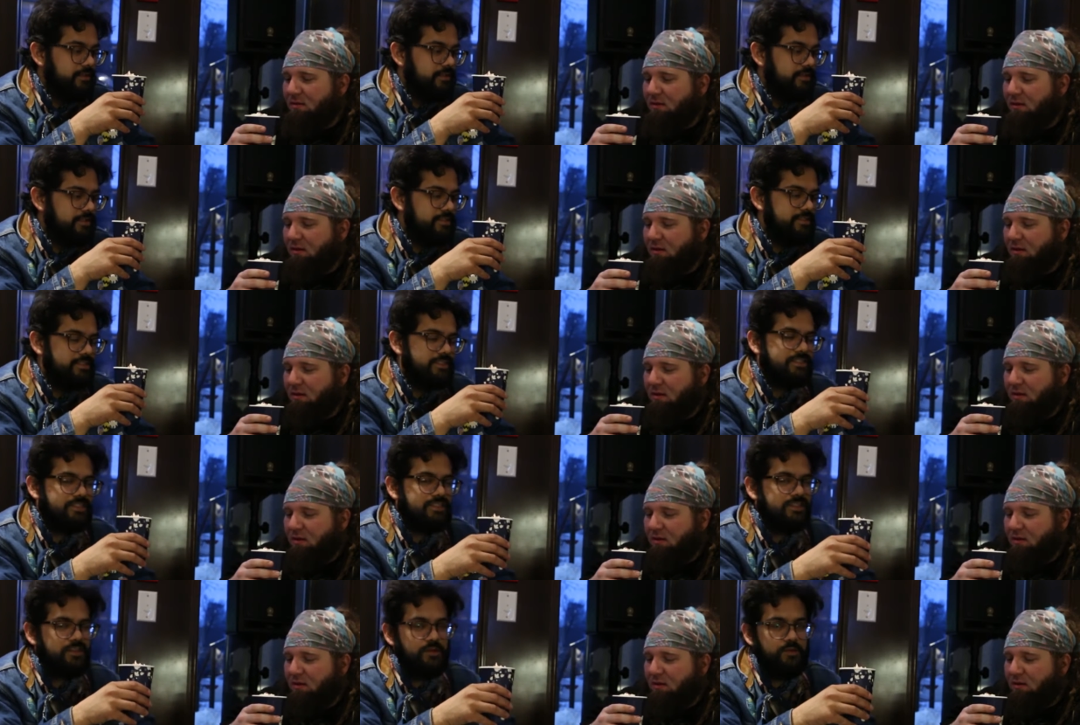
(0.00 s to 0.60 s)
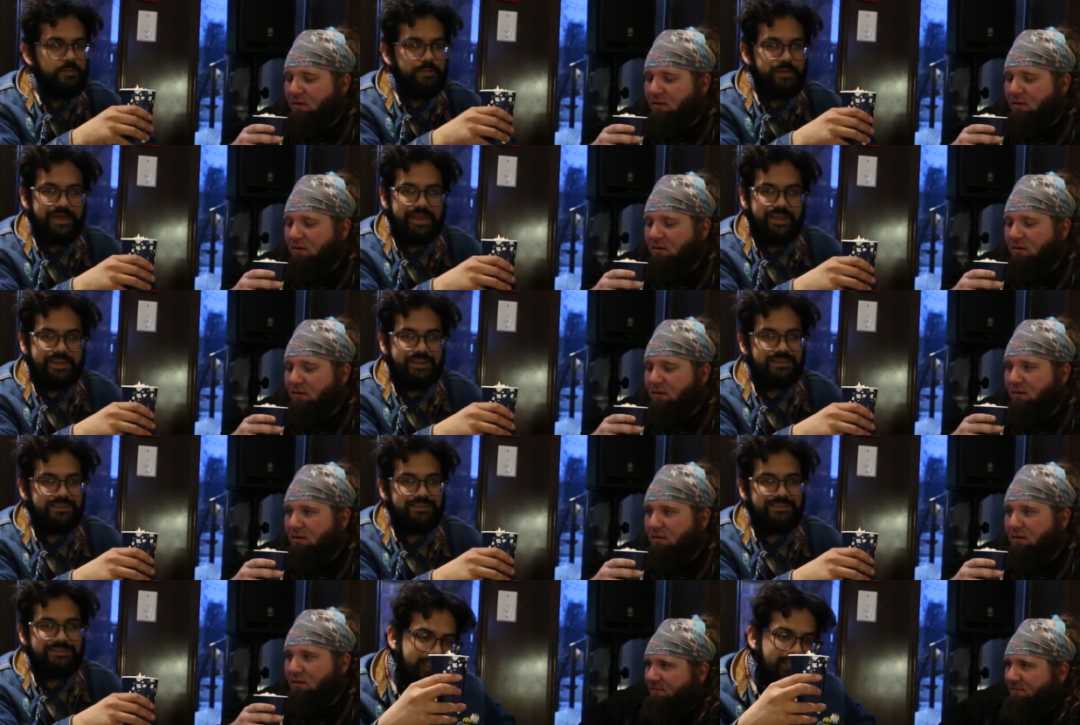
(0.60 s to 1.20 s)
Speaker 1: This is too big.
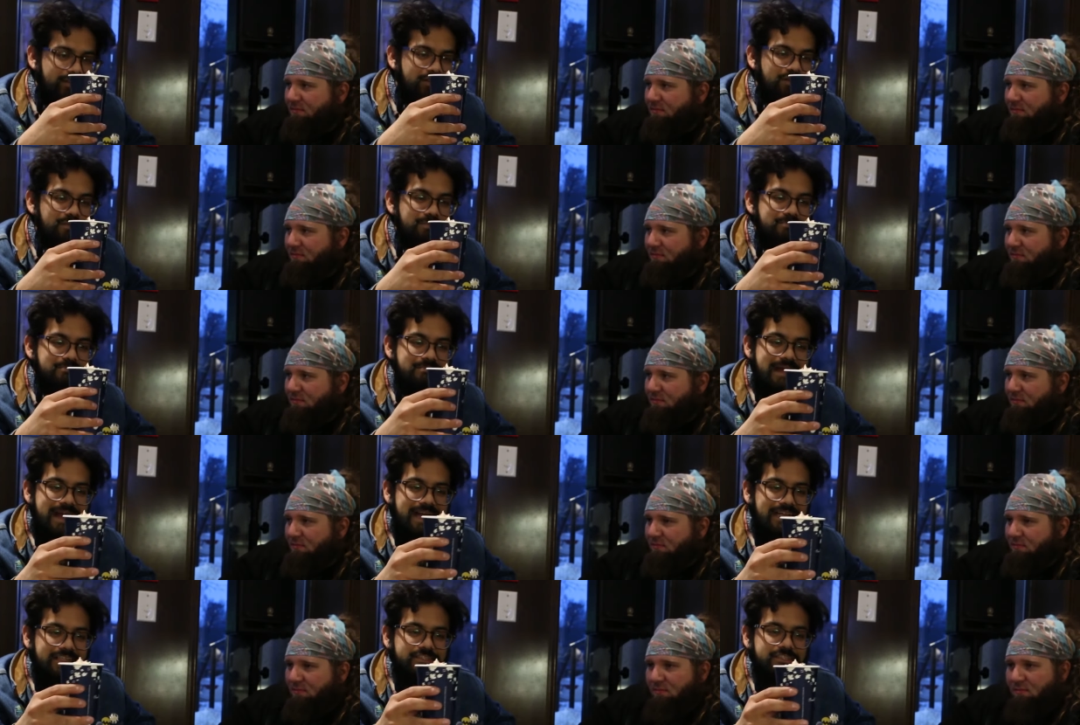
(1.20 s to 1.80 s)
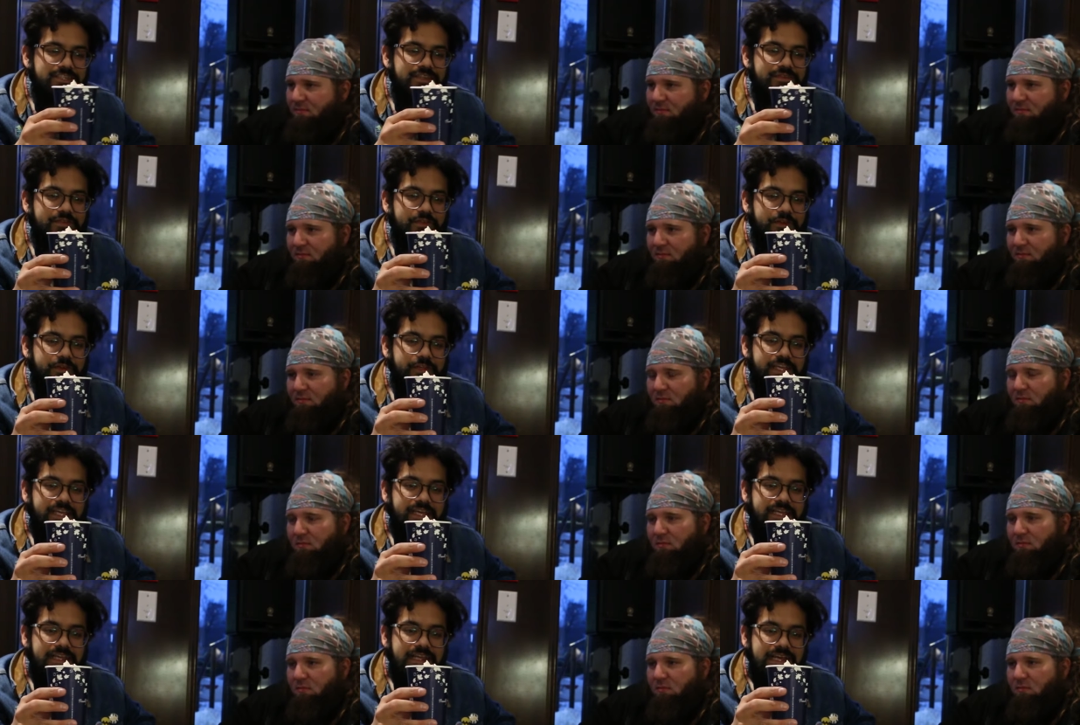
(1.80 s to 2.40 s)
Can you imagine if your
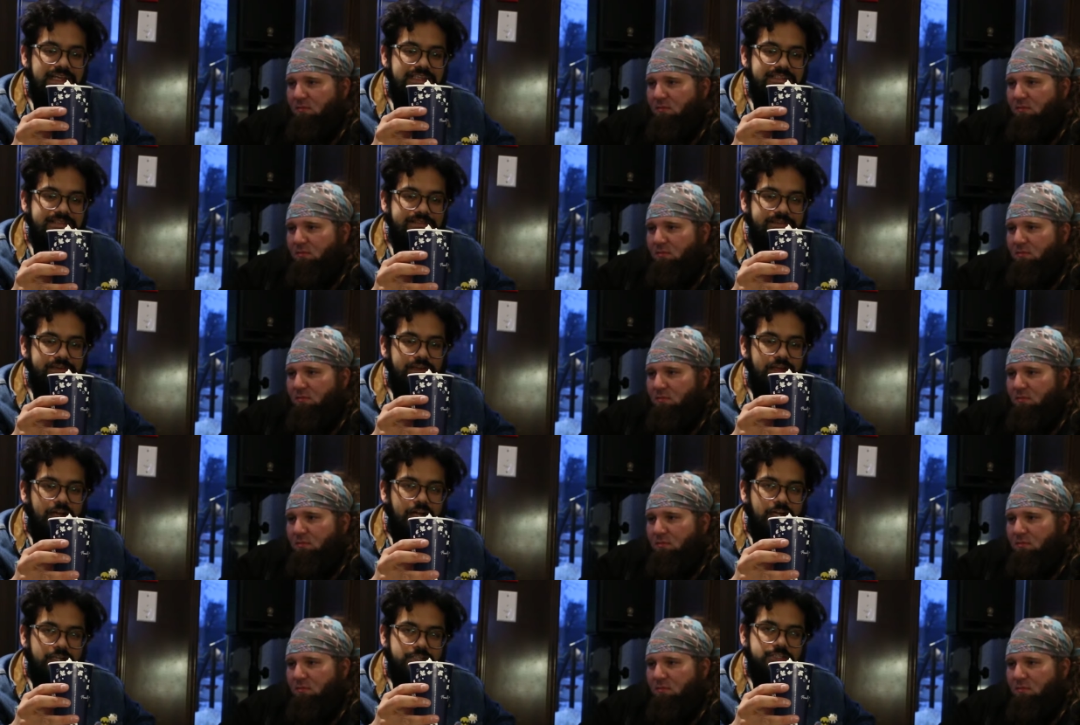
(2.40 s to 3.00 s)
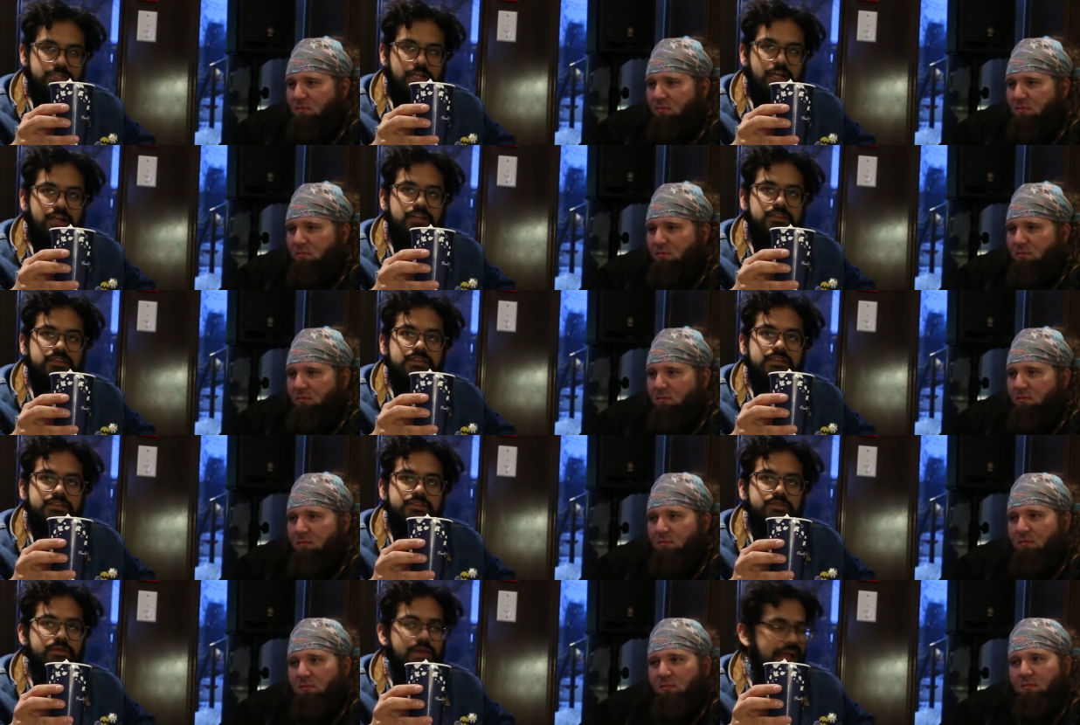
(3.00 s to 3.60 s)
kid asked for a hot
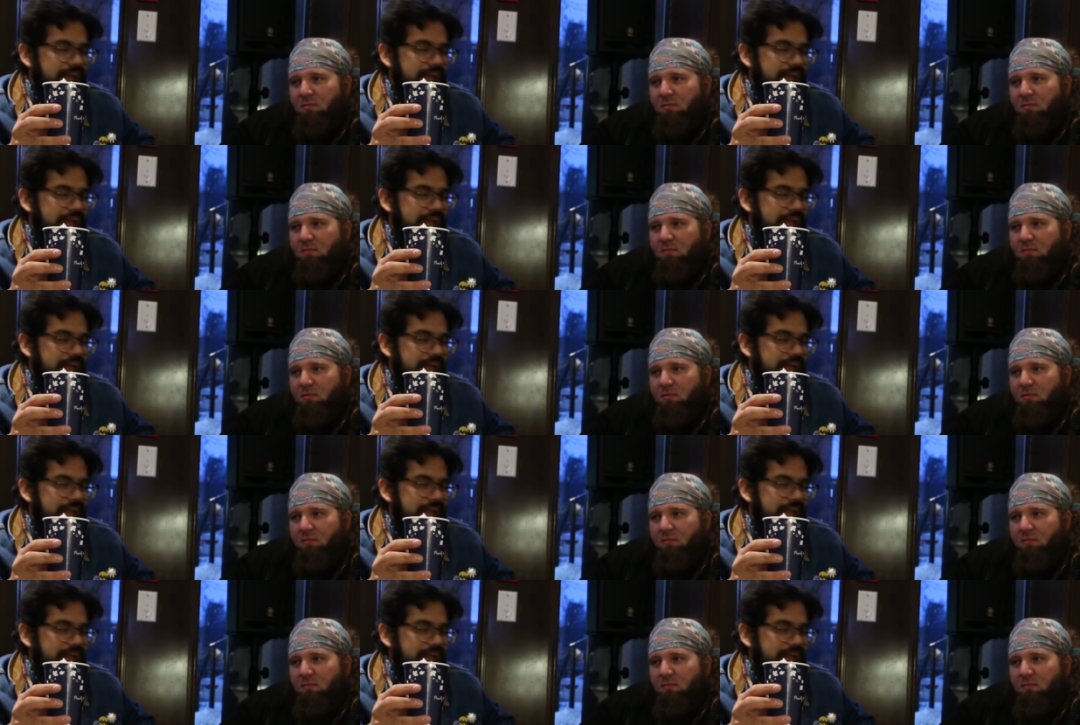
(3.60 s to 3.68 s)
chocolate and you